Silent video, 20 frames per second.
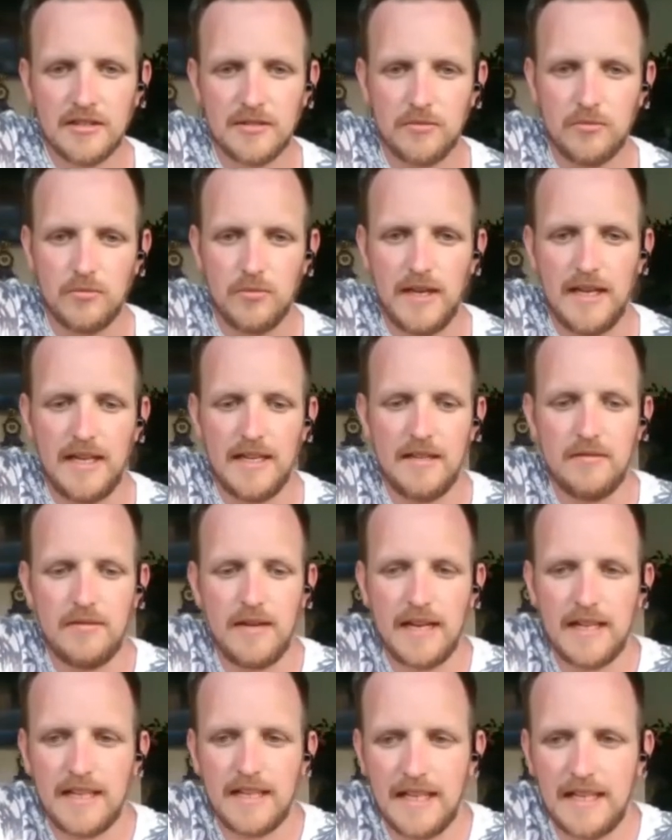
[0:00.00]
Really
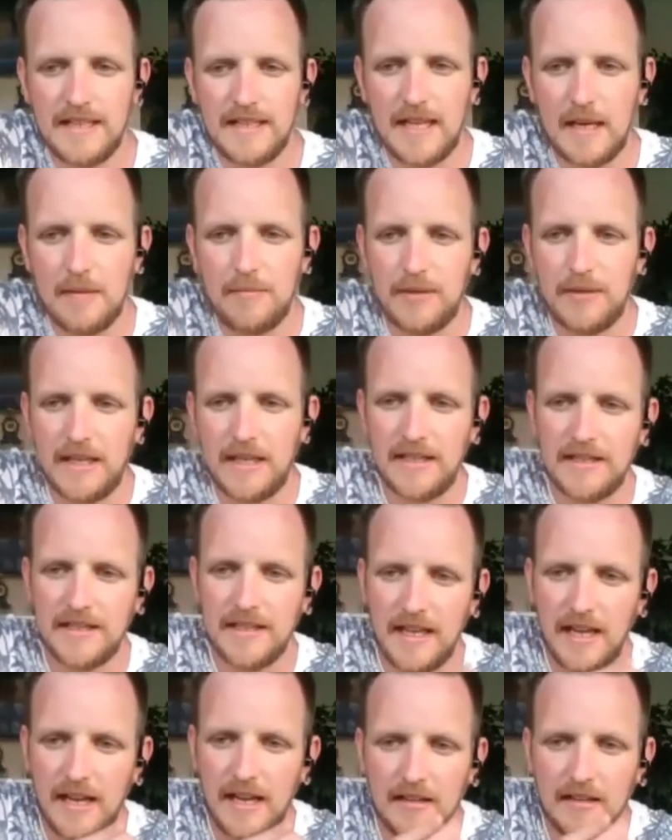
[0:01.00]
regulating that
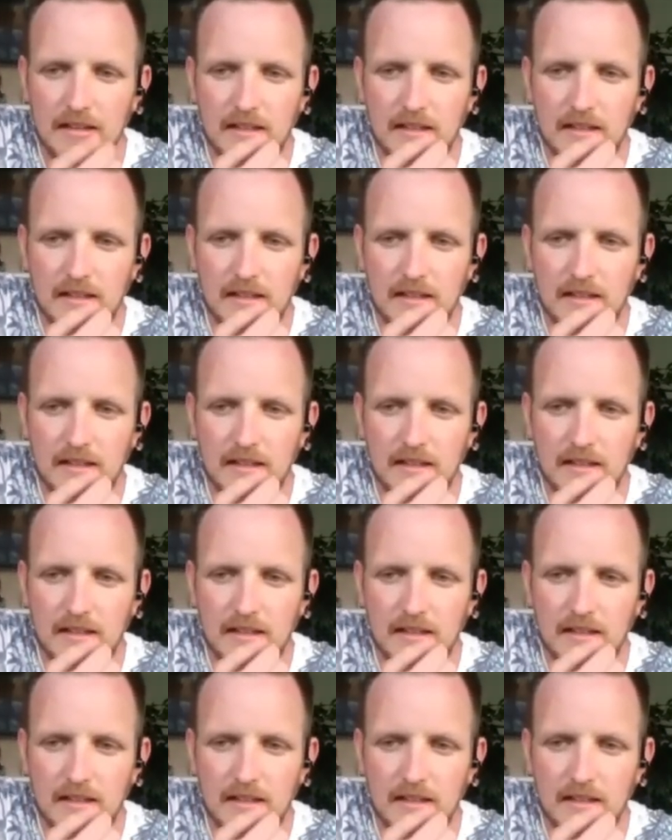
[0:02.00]
breathing here.